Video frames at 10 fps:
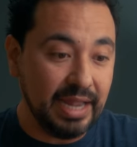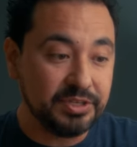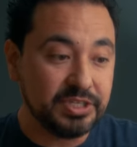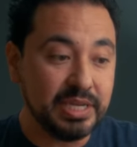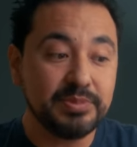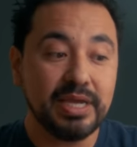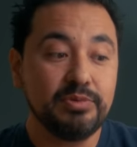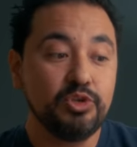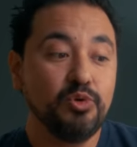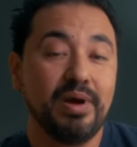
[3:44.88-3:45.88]
at the same
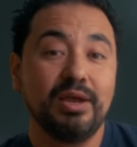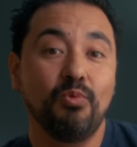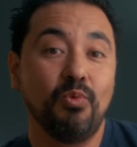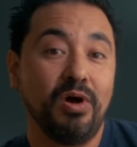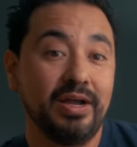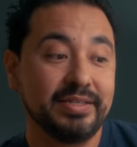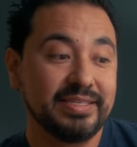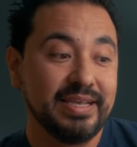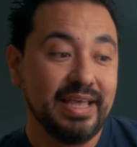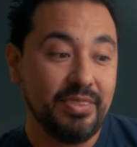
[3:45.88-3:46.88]
time, you might
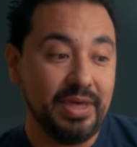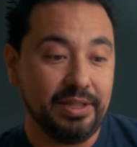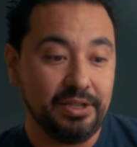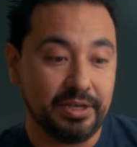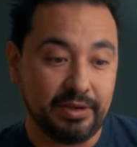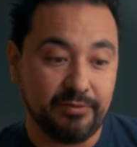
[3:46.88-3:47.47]
want that look.